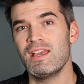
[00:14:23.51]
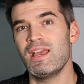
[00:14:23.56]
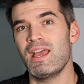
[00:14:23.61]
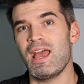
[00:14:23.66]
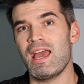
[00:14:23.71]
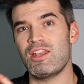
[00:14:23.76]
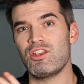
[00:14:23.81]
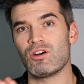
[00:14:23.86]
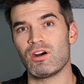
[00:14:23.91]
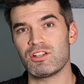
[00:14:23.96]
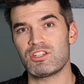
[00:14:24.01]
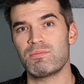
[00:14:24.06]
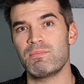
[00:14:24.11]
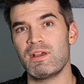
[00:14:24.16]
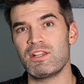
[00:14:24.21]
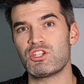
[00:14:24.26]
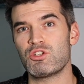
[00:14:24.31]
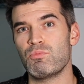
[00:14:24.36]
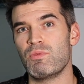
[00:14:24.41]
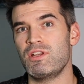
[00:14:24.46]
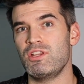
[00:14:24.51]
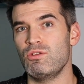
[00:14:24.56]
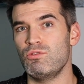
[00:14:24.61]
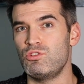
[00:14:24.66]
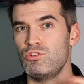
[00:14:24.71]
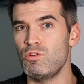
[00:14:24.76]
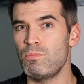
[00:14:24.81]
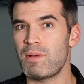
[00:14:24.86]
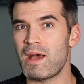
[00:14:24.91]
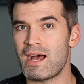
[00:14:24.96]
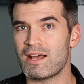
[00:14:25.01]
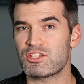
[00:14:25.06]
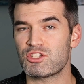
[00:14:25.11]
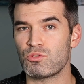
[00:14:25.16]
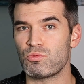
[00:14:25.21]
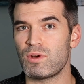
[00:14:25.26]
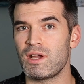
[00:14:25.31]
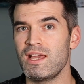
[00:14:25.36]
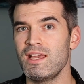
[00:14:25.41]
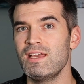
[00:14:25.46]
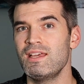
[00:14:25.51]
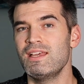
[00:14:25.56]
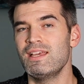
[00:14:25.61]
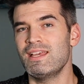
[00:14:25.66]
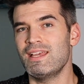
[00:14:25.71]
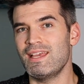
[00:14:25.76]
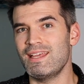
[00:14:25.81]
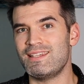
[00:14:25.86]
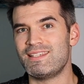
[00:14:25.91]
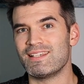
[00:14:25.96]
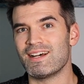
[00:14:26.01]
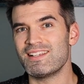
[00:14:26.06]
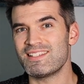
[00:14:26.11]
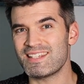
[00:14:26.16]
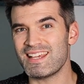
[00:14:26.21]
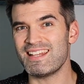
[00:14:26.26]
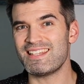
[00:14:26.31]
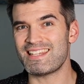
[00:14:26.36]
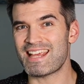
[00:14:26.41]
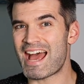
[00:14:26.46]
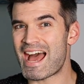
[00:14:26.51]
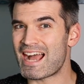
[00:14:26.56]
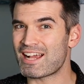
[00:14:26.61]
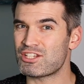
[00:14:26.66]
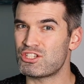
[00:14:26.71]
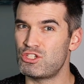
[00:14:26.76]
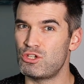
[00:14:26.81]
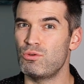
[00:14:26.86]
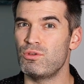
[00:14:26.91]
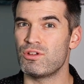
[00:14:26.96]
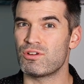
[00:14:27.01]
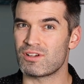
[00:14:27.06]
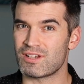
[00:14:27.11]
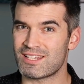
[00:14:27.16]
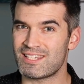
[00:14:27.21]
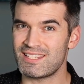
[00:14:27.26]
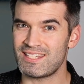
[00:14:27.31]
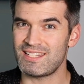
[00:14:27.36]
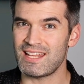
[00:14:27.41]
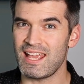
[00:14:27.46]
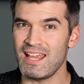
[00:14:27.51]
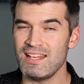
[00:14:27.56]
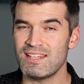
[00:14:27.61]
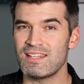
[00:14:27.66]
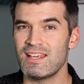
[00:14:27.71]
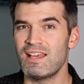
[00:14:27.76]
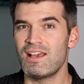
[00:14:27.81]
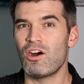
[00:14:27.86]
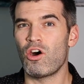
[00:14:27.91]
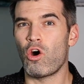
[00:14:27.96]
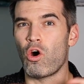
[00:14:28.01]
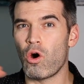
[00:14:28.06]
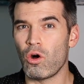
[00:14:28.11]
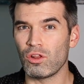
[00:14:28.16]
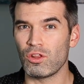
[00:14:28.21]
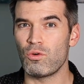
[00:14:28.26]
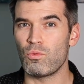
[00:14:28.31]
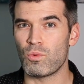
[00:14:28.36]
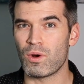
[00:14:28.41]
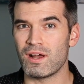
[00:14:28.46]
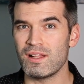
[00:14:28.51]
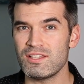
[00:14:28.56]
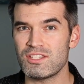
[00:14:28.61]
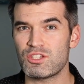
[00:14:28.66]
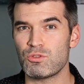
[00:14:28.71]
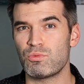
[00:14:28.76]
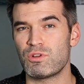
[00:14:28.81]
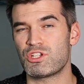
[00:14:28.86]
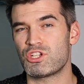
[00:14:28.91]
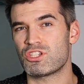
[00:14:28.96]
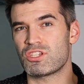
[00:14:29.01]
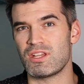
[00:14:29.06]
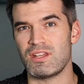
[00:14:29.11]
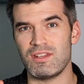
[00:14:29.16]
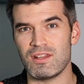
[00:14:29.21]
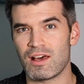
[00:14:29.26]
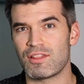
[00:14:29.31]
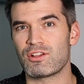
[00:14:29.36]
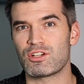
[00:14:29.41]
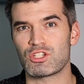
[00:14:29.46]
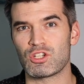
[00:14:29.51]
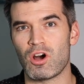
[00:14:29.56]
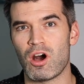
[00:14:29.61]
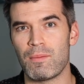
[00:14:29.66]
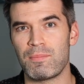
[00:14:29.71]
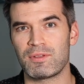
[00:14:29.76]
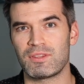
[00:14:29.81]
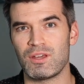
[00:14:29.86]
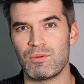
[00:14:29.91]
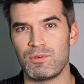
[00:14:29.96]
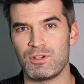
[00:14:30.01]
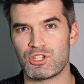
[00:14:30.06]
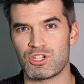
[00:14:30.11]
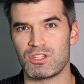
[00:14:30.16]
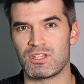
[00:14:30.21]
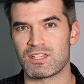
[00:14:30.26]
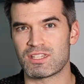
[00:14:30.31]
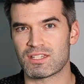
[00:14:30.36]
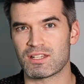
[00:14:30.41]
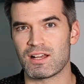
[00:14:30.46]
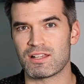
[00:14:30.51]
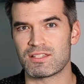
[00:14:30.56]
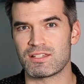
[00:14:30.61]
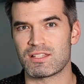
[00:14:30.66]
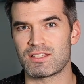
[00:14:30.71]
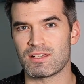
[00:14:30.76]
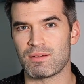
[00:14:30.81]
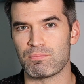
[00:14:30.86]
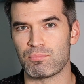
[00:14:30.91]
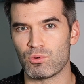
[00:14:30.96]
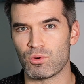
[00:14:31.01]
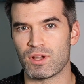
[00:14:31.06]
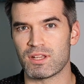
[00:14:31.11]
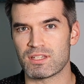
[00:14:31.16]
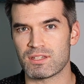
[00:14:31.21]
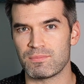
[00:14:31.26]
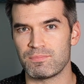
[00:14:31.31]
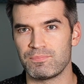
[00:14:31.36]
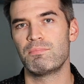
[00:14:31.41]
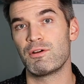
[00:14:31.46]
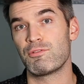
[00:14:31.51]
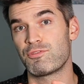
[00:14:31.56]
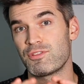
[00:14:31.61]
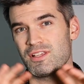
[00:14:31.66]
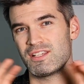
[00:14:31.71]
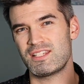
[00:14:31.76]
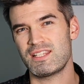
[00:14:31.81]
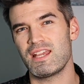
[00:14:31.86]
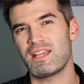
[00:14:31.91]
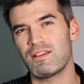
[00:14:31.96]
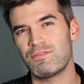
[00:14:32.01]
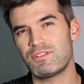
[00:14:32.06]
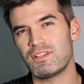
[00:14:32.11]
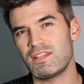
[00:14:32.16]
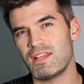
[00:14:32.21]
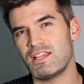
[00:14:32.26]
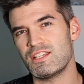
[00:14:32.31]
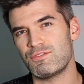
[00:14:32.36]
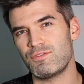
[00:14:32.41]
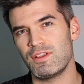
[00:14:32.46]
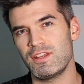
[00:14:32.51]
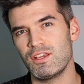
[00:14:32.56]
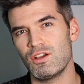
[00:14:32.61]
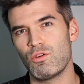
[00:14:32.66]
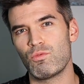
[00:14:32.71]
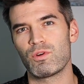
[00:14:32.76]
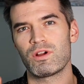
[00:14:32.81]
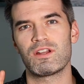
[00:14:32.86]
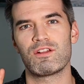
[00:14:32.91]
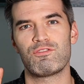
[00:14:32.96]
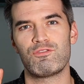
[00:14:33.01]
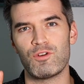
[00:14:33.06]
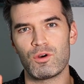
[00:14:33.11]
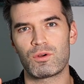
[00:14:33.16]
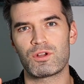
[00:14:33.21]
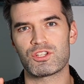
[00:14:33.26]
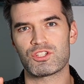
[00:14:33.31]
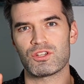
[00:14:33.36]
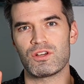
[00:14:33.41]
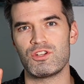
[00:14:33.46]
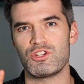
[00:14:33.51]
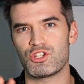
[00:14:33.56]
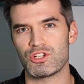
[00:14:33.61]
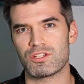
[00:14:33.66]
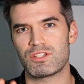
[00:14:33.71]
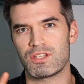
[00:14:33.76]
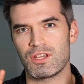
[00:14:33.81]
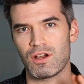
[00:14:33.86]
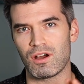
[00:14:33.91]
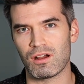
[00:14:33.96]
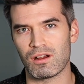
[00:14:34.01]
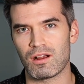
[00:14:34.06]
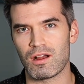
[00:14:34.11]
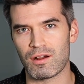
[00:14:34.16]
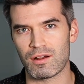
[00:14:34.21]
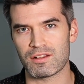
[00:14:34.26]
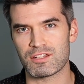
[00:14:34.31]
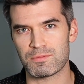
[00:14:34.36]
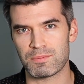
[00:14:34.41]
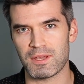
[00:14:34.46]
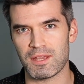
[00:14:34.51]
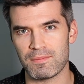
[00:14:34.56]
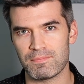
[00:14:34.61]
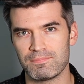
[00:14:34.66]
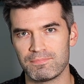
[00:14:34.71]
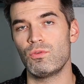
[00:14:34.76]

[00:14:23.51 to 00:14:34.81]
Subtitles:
And not to mention, when you do pass away, it does get taxed to your estate all at once, which is another topic that we should discuss at some point. But for the sake of today's video, we're going to focus on just the RRSP.